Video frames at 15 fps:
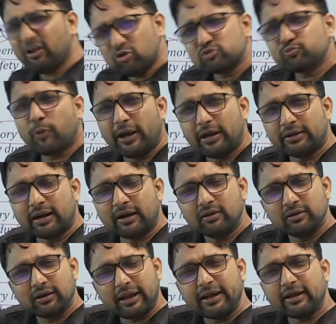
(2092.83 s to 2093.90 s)
use pointer
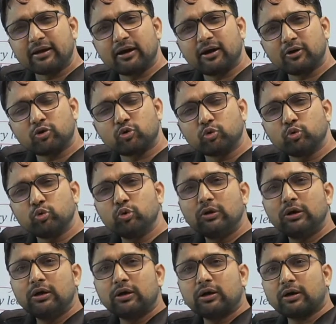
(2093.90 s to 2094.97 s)
to
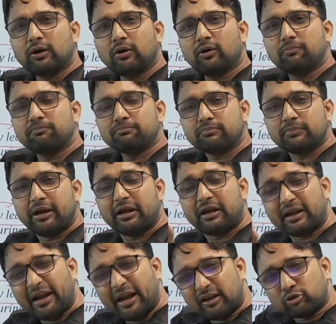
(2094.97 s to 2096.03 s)

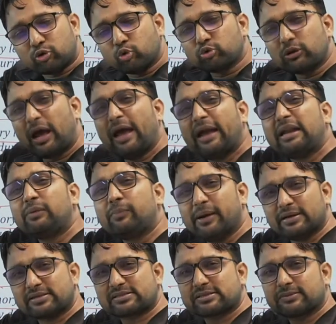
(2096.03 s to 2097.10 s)
iterate through the
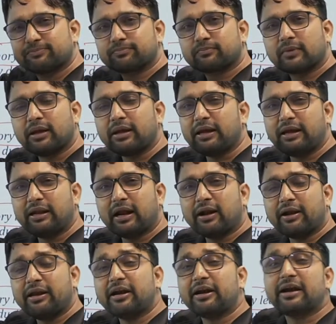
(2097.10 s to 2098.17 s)
elements in
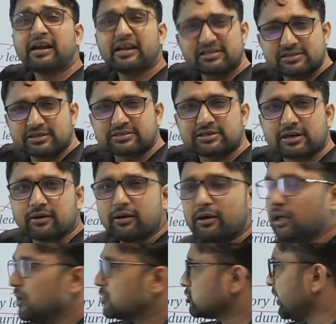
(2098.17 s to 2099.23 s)
a data structure.
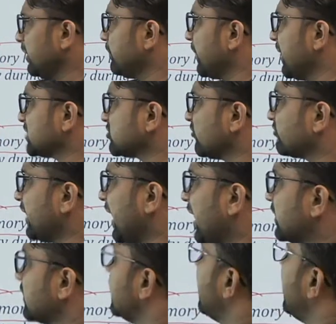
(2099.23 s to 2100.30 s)
So in place of
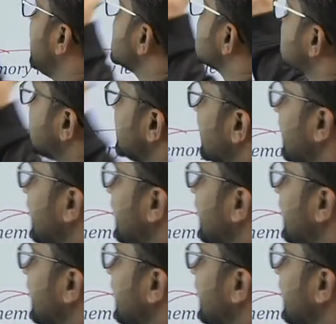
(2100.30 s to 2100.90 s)
that, STL